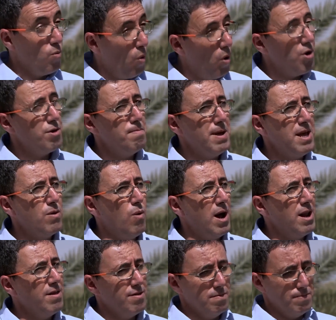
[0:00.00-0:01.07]
water being
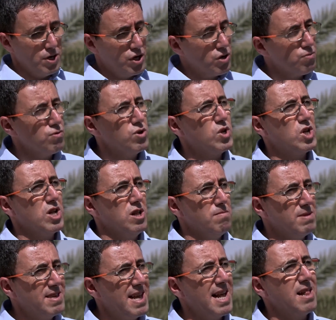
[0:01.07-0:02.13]
one of them, but
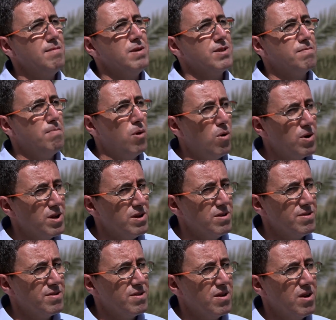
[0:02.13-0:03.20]
Jerusalem, settlements,
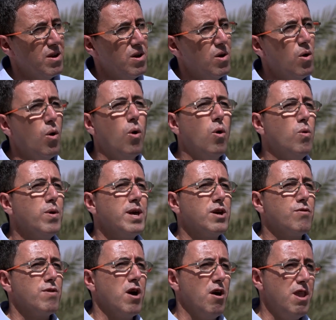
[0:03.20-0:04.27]
borders, or we
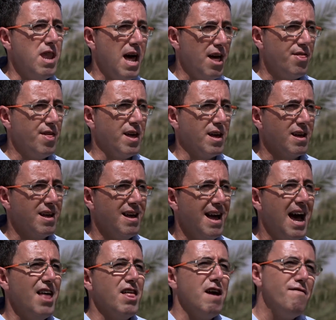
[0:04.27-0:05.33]
agree on nothing.
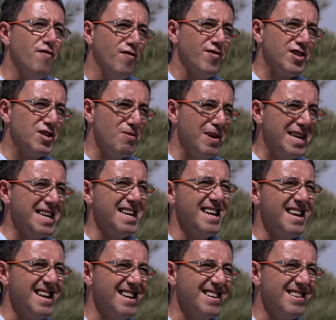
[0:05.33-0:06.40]
And therefore, for 20
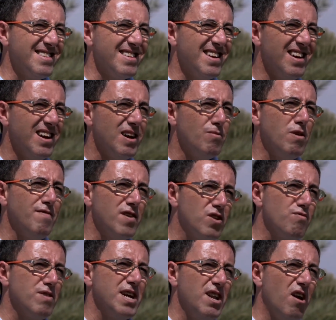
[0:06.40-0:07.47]
years, we've
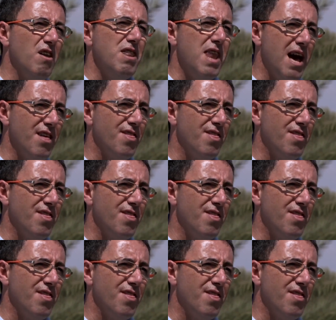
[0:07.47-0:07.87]
agreed on